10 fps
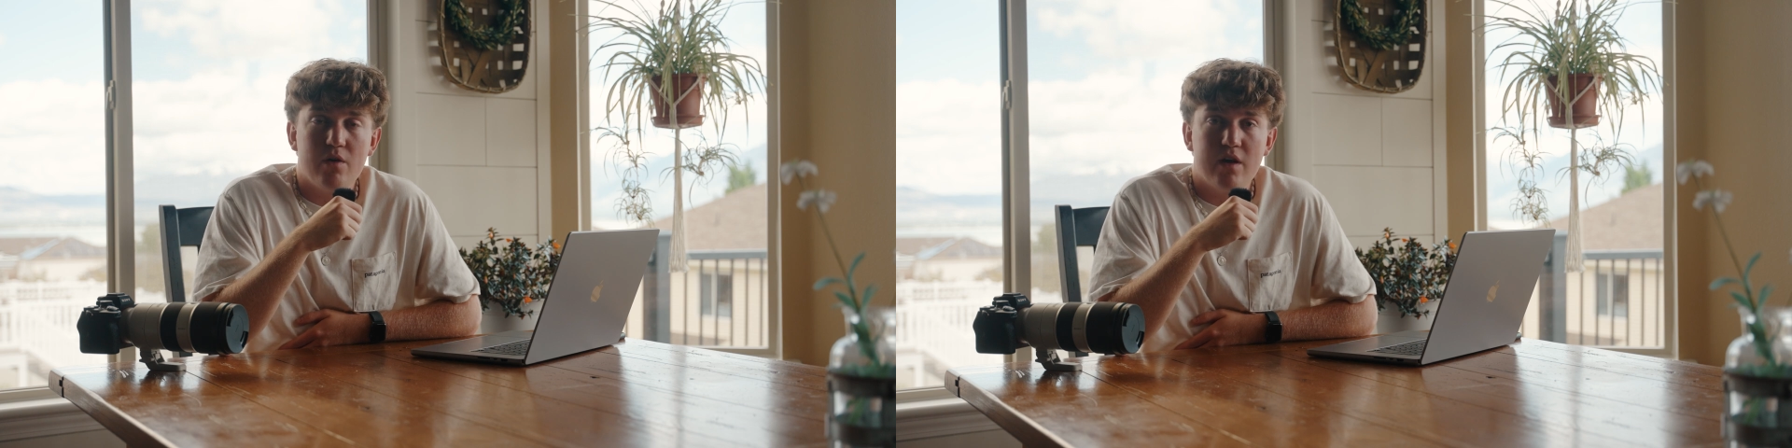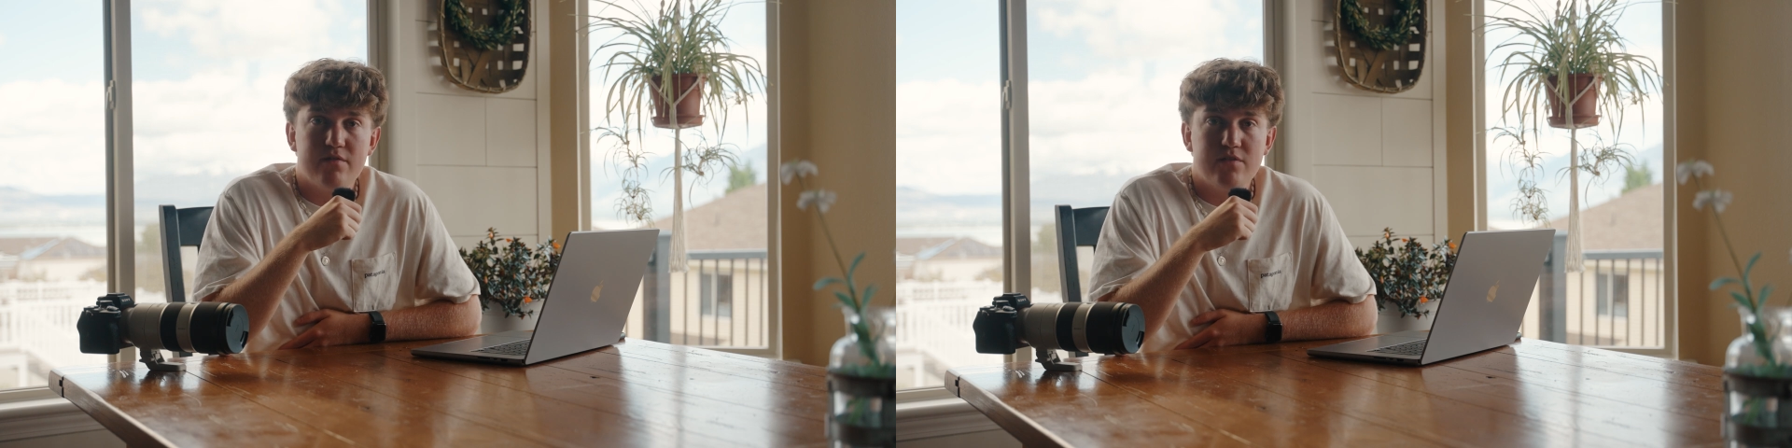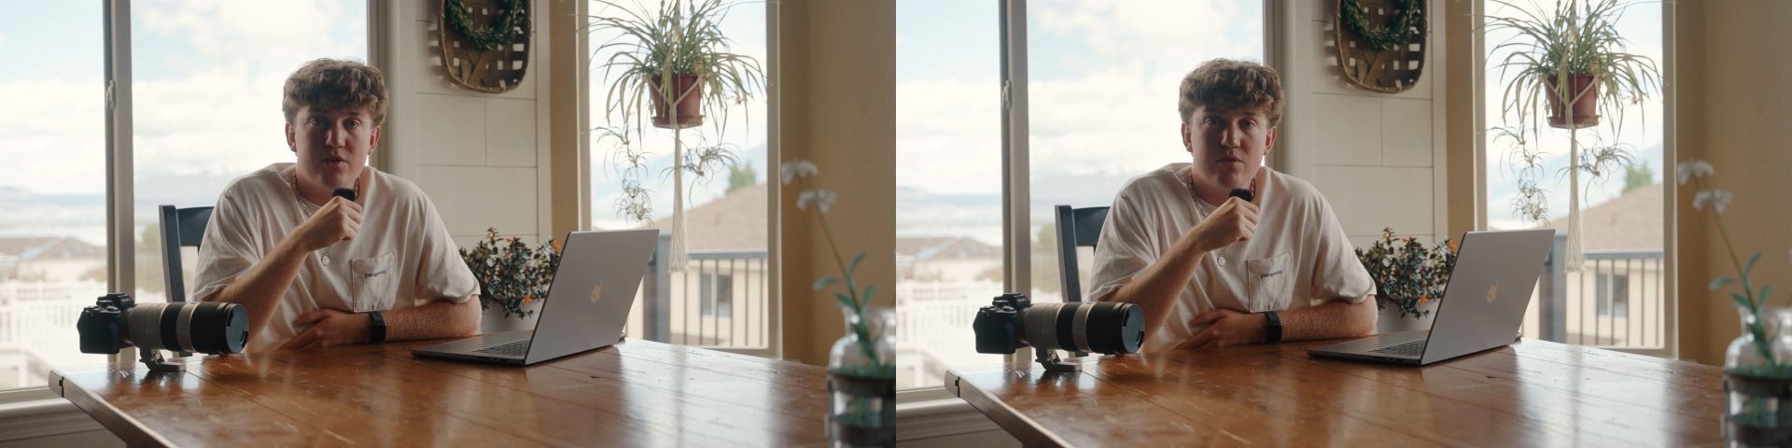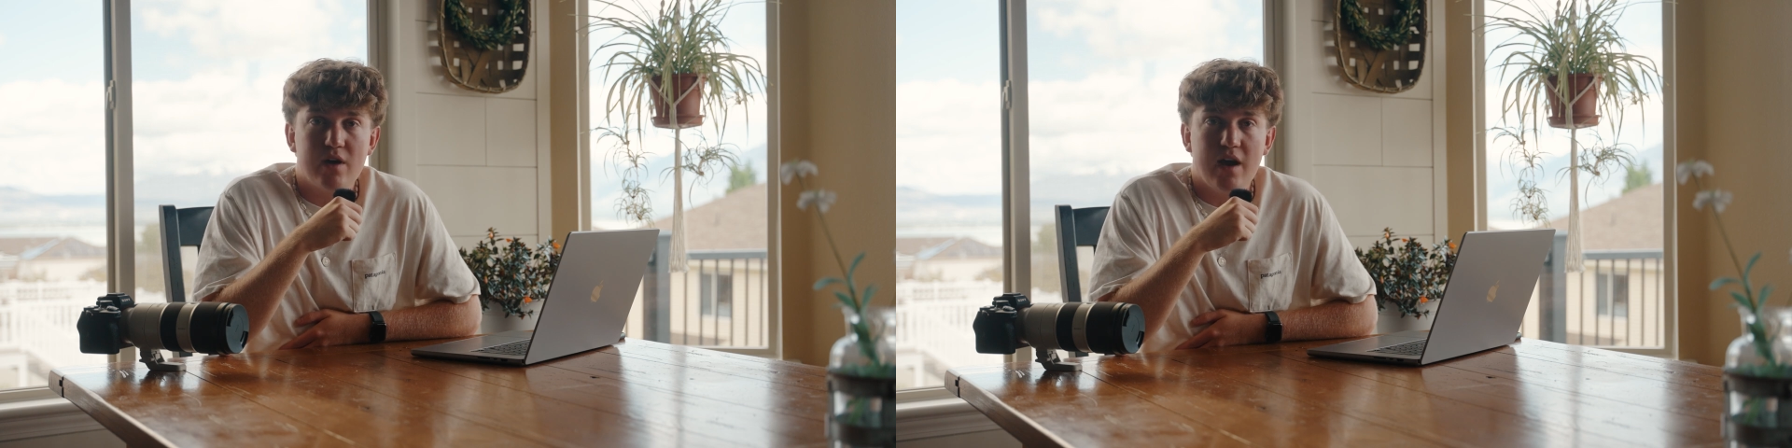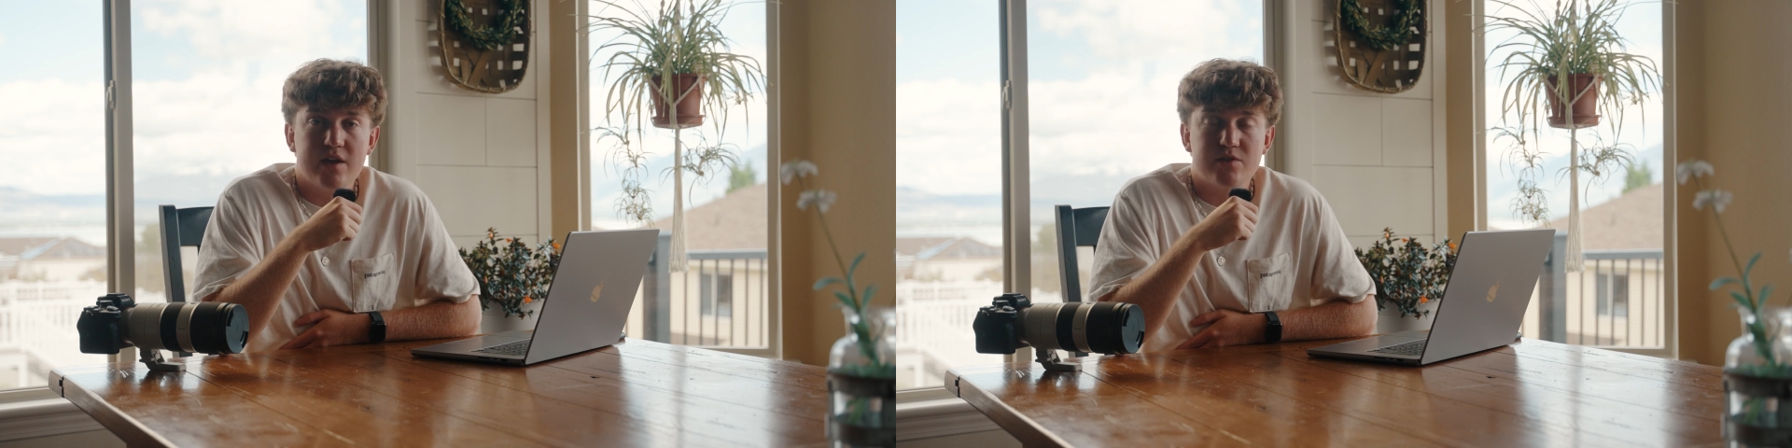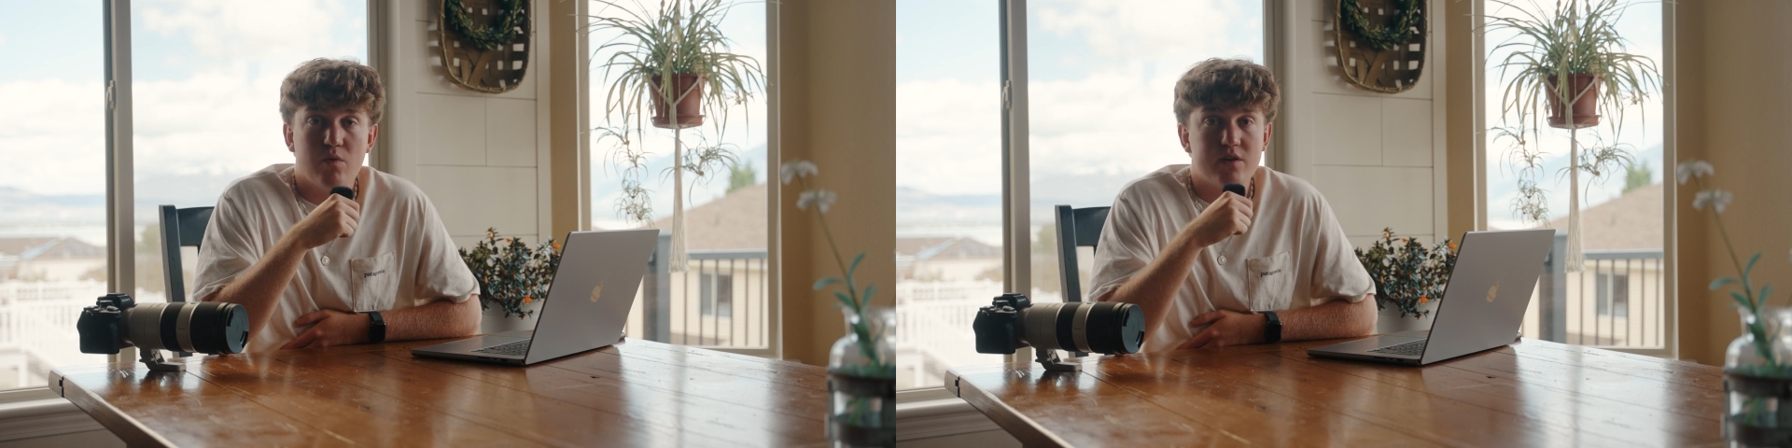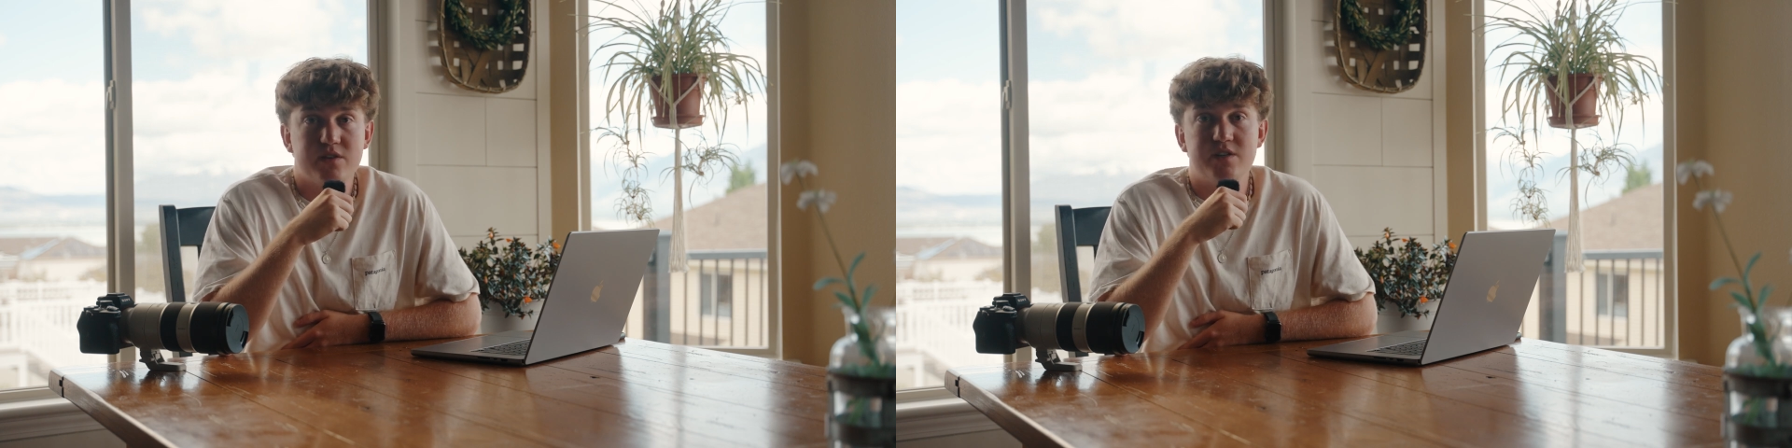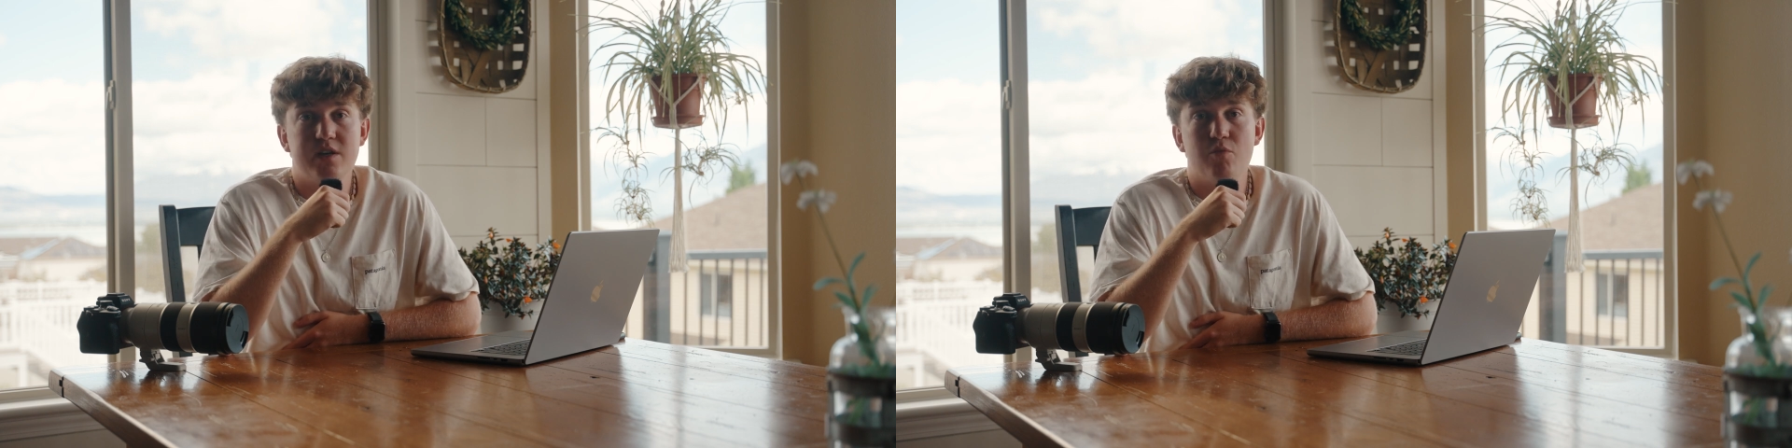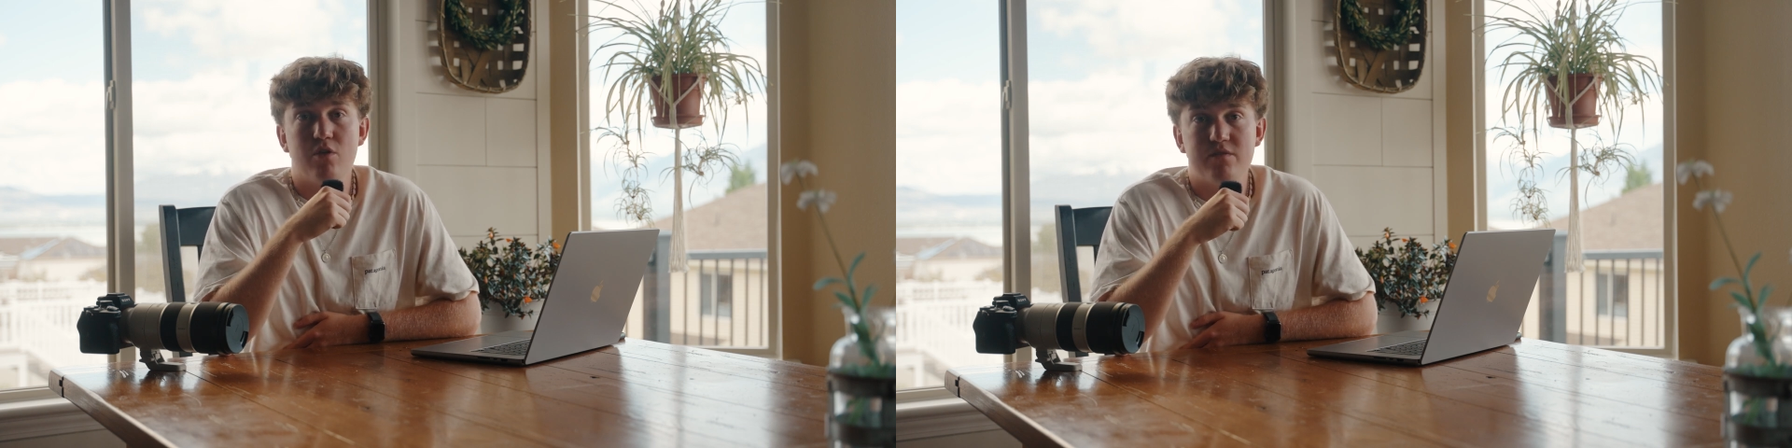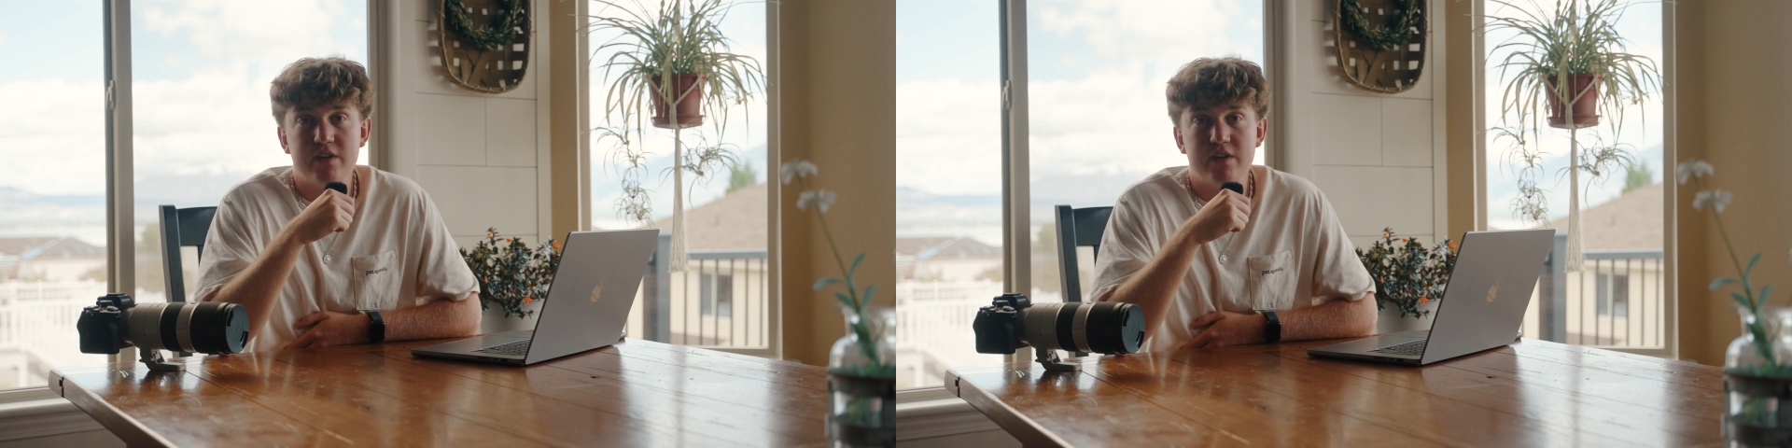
If you guys want to see more of